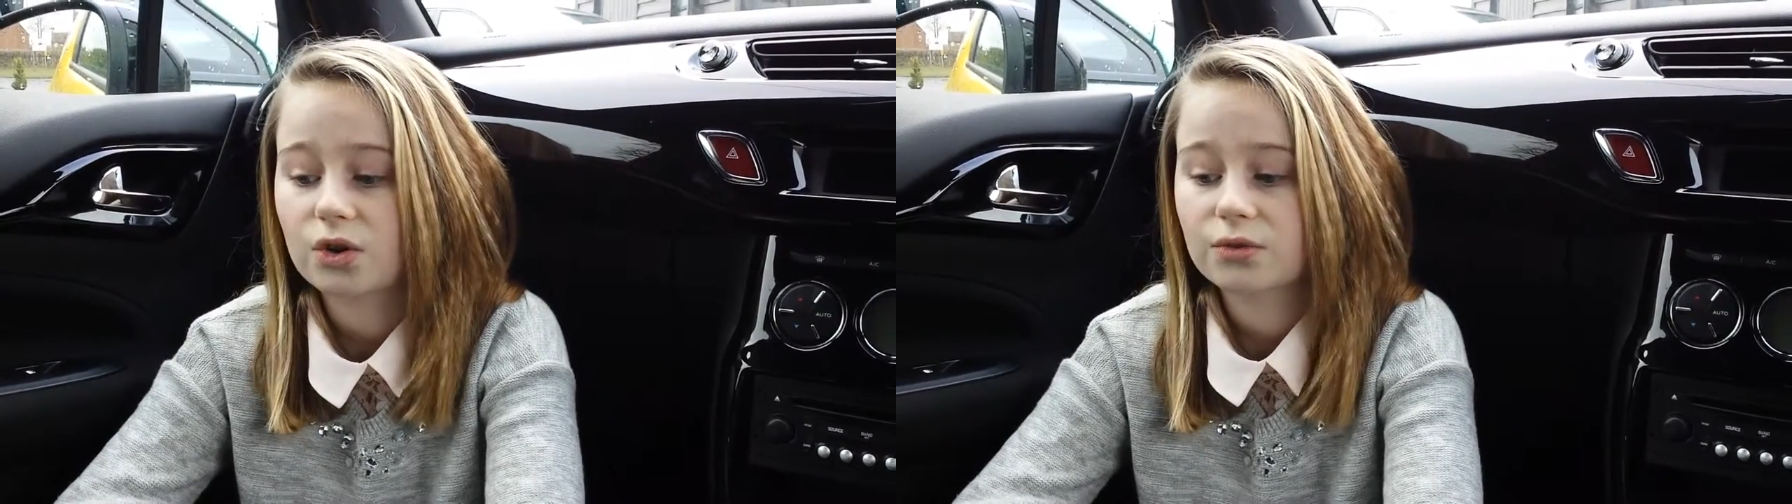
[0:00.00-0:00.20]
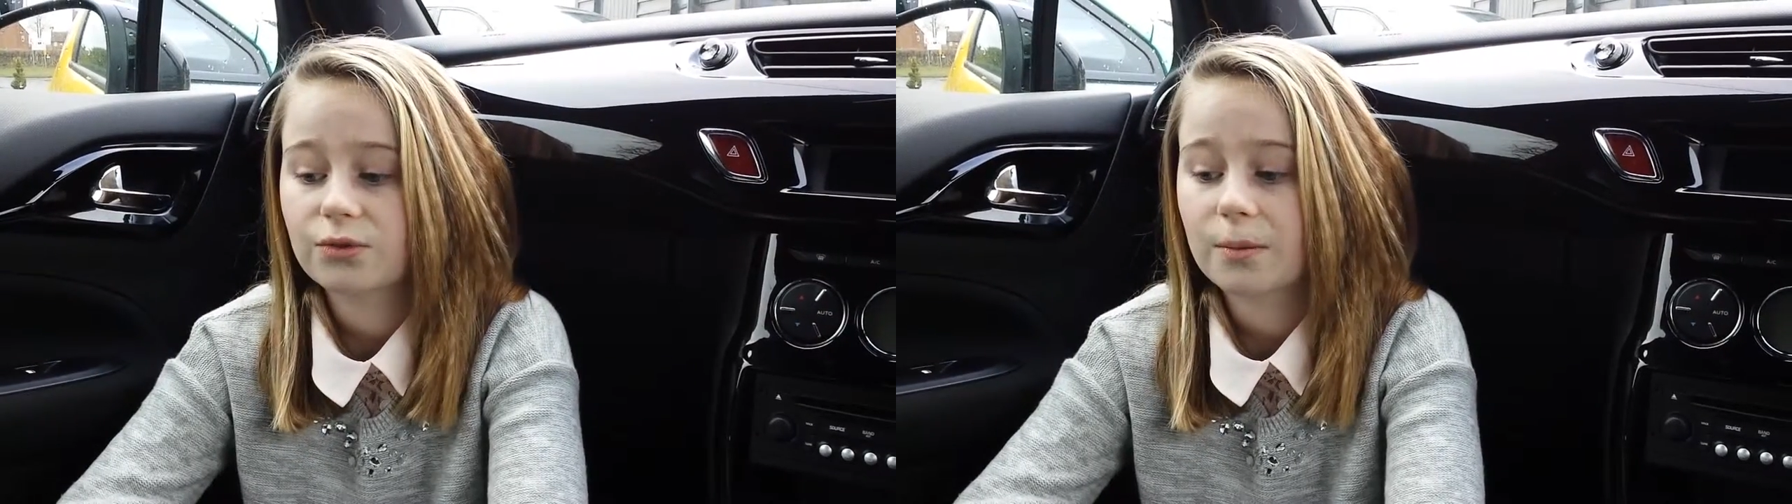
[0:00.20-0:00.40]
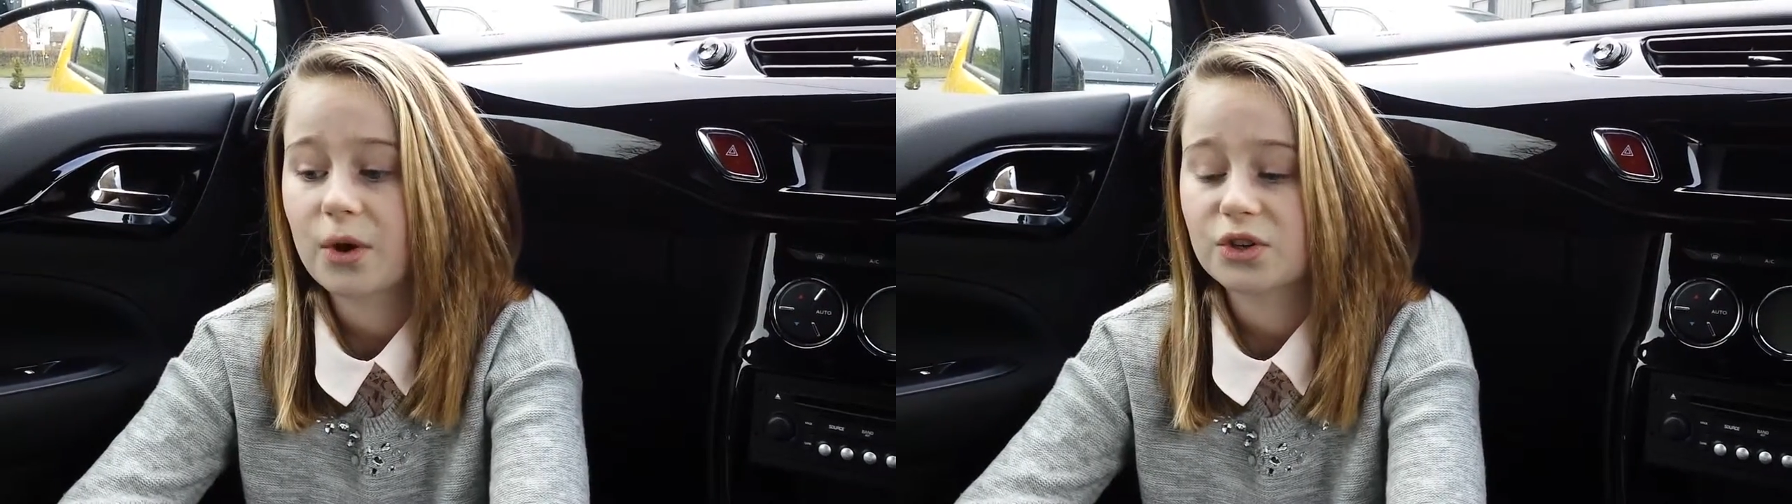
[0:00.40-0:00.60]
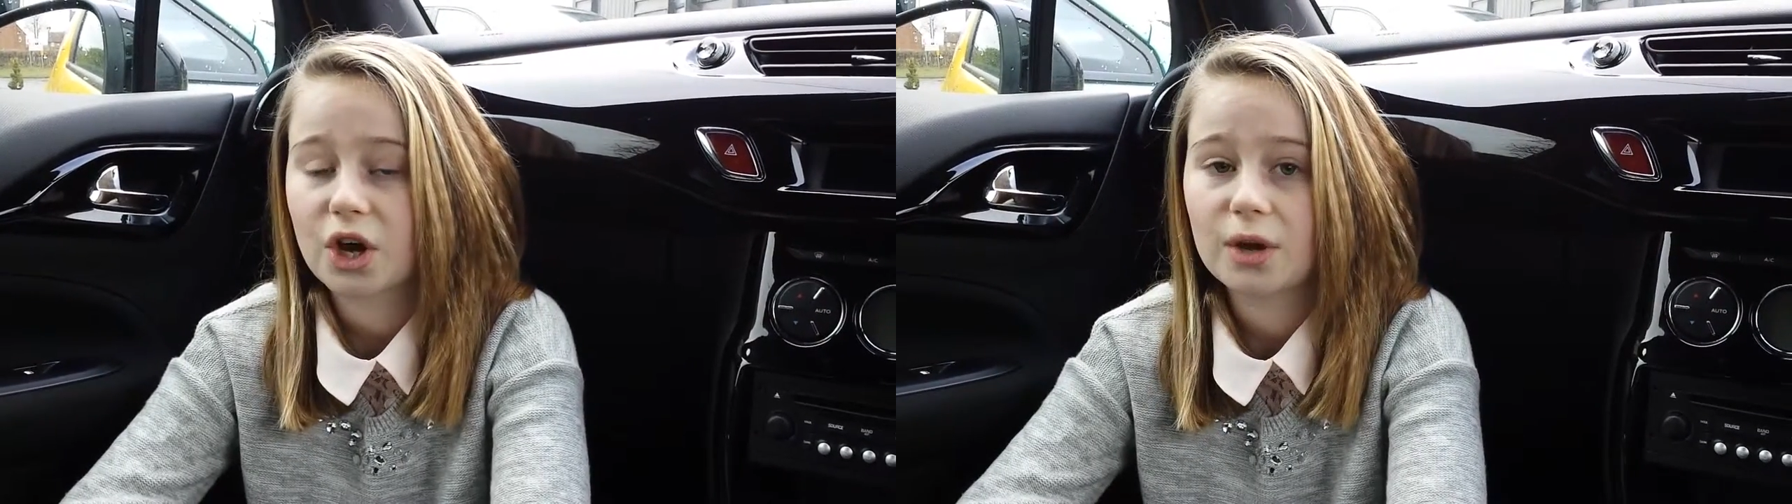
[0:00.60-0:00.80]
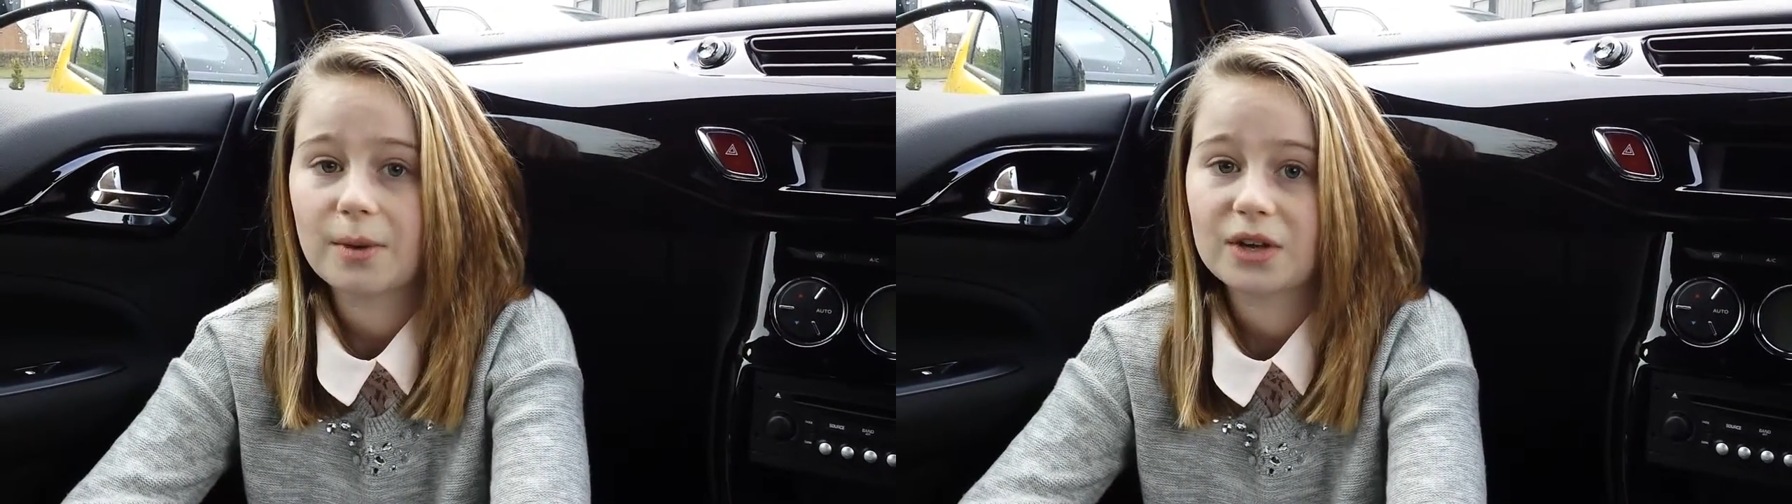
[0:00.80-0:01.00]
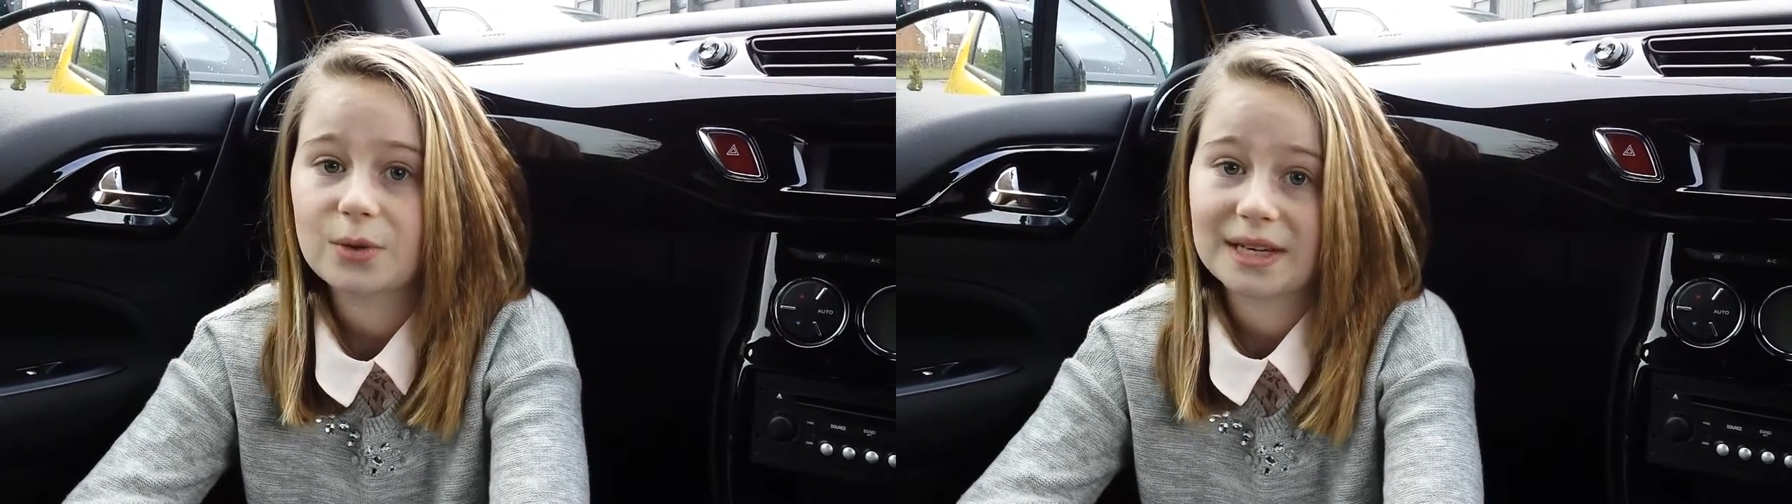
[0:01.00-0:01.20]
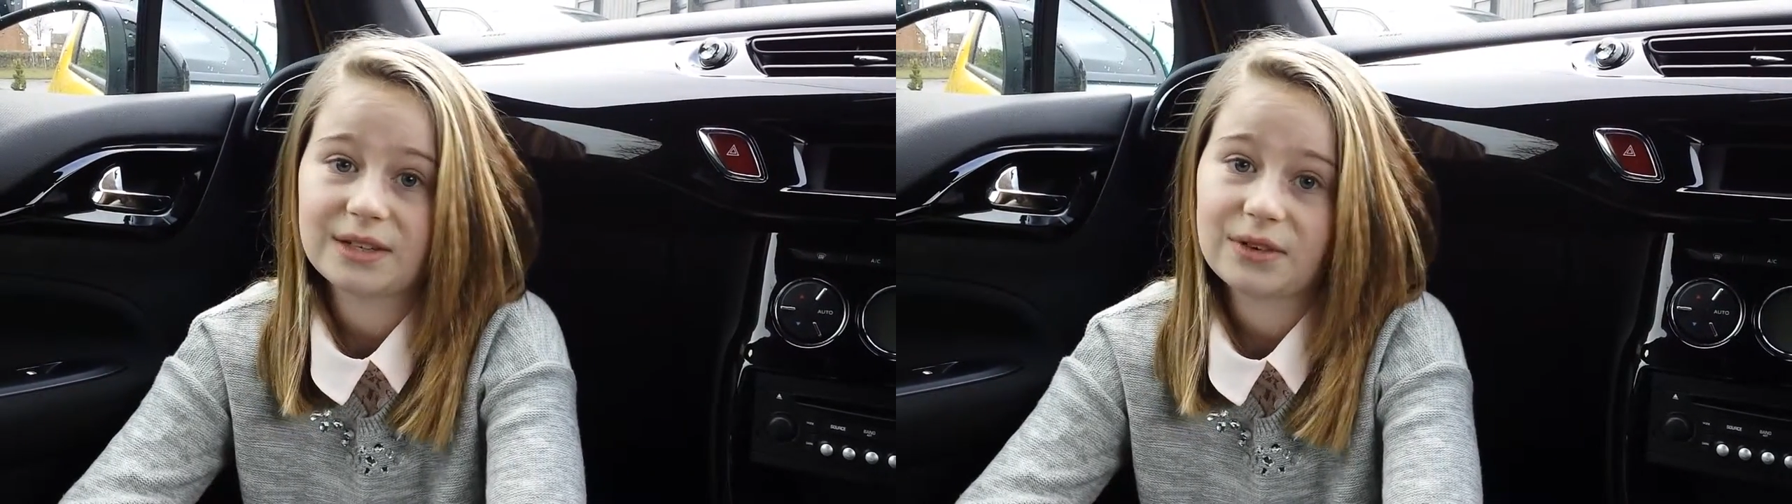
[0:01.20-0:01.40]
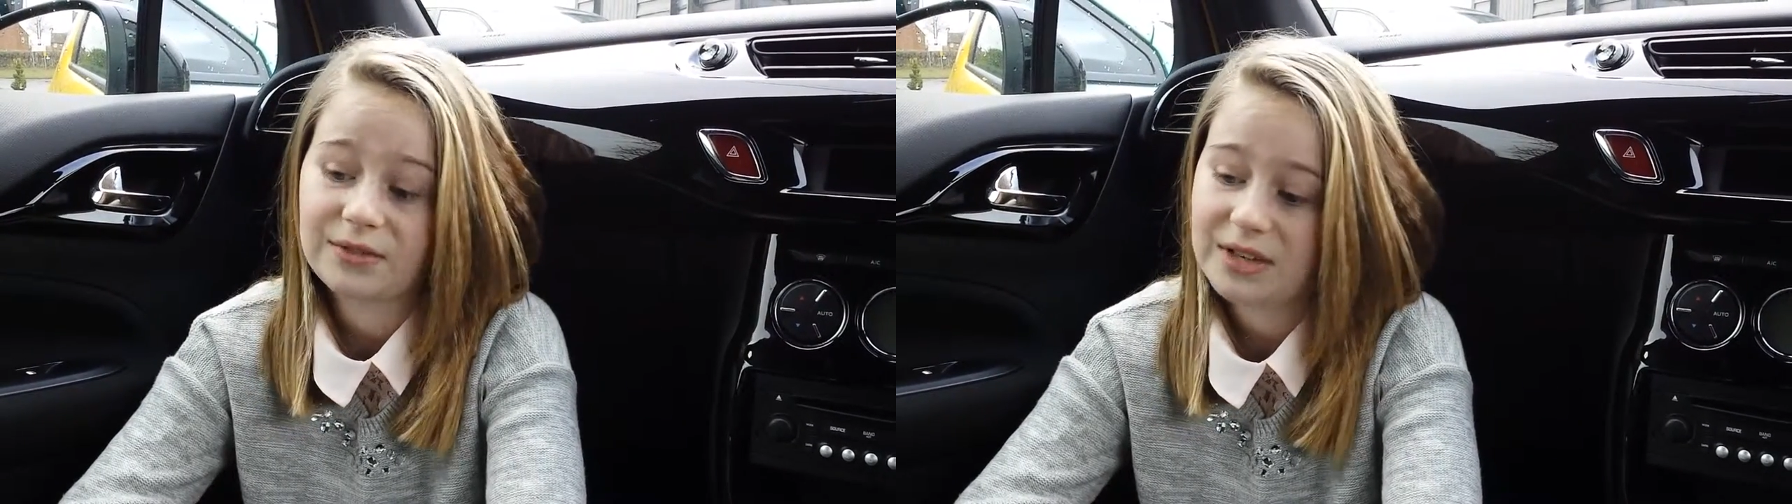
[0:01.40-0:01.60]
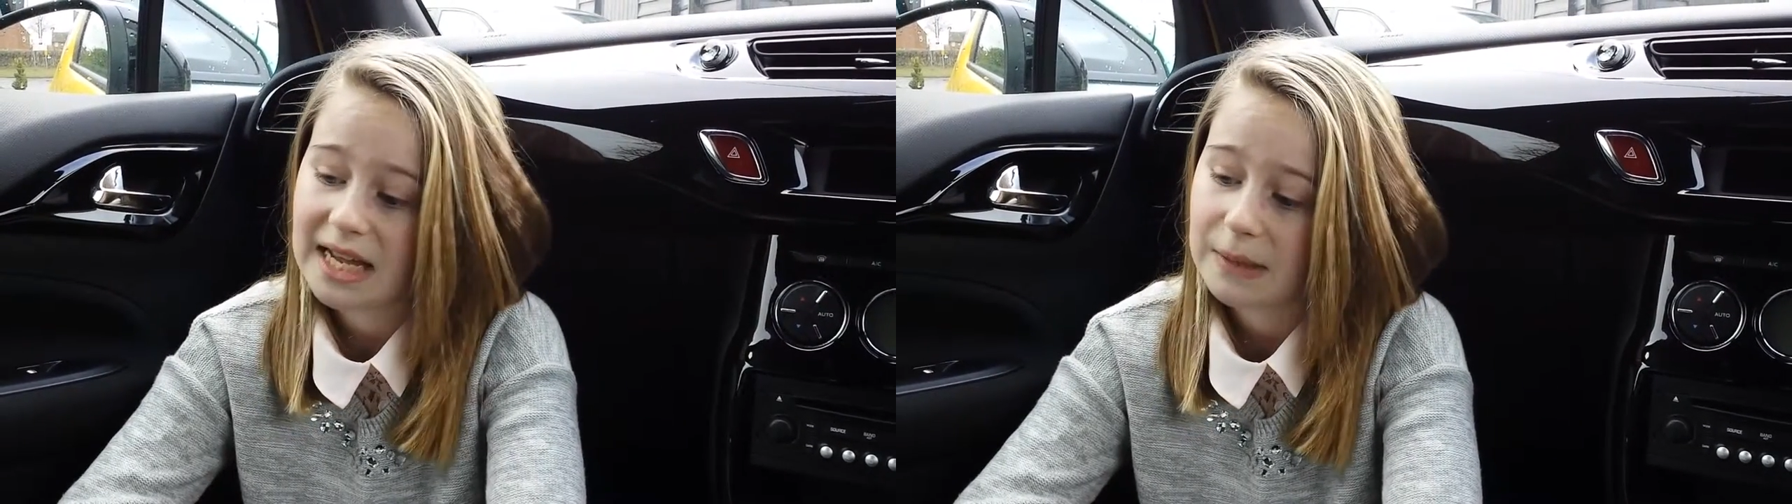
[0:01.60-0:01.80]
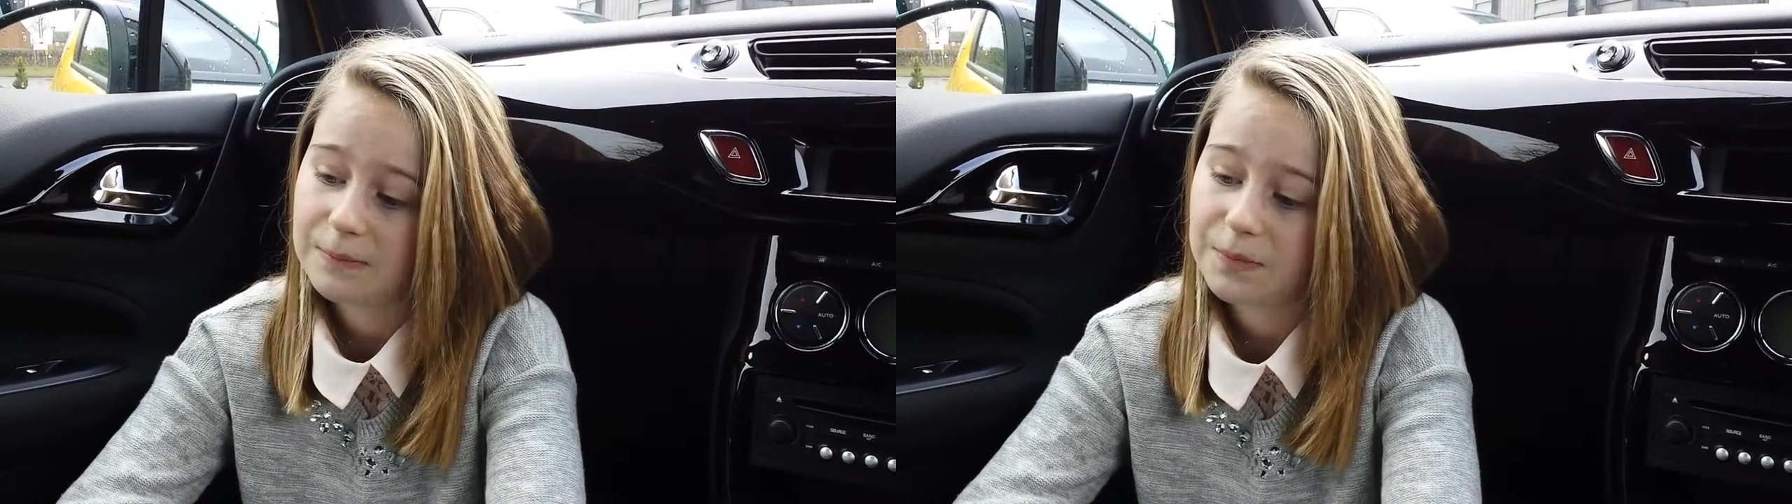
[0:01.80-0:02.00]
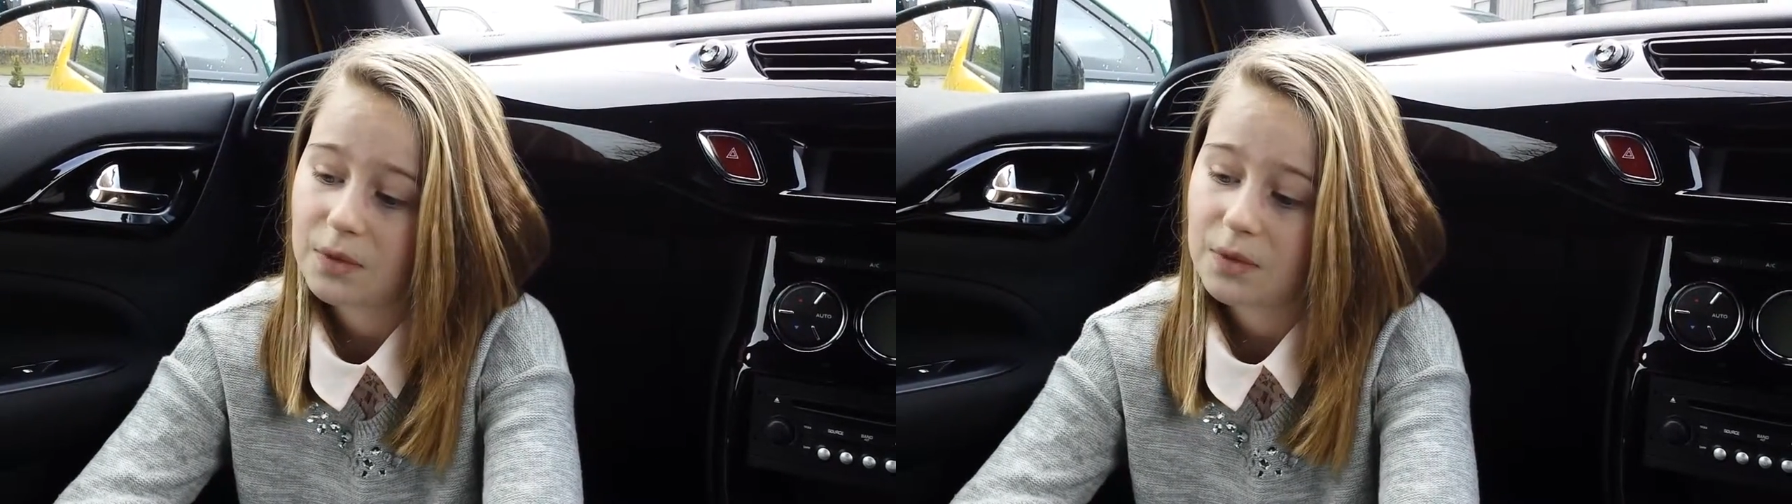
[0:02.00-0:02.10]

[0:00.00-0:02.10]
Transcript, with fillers: from October 2015.